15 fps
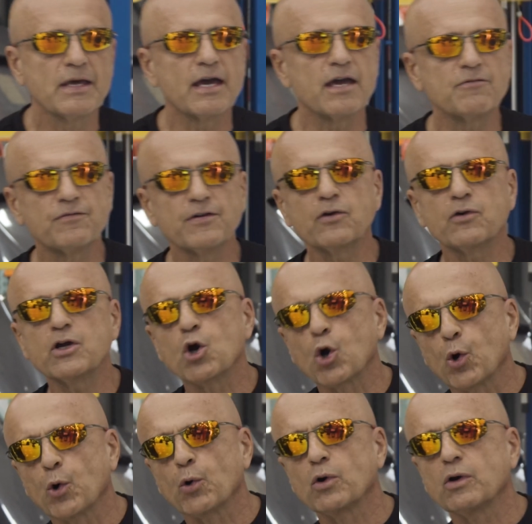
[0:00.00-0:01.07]
a very
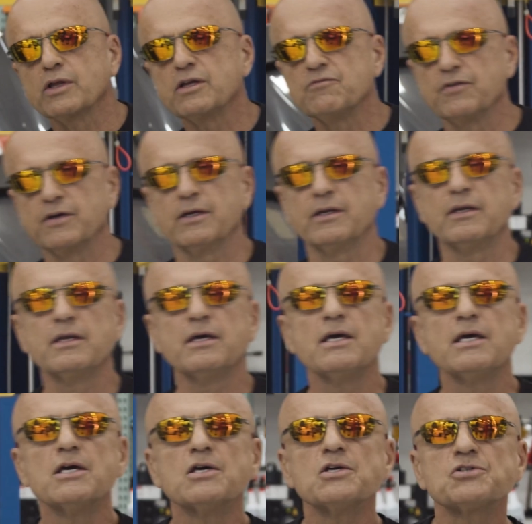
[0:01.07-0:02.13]
early VIN,
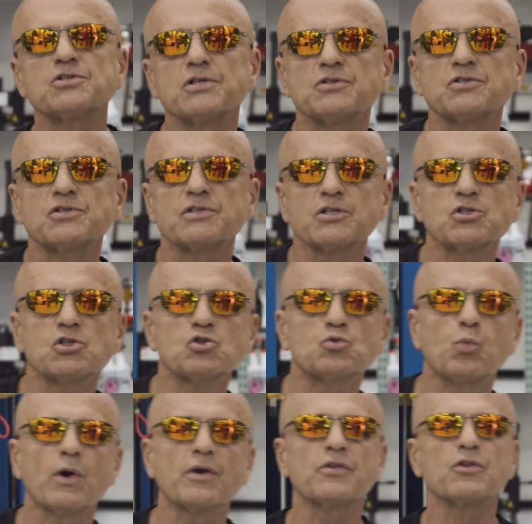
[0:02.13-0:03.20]
since this is
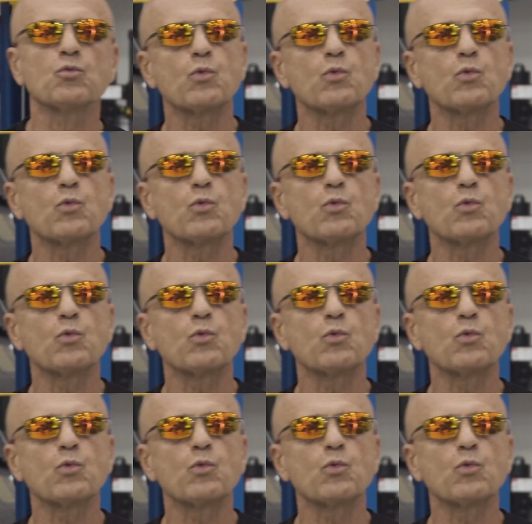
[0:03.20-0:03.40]
one of the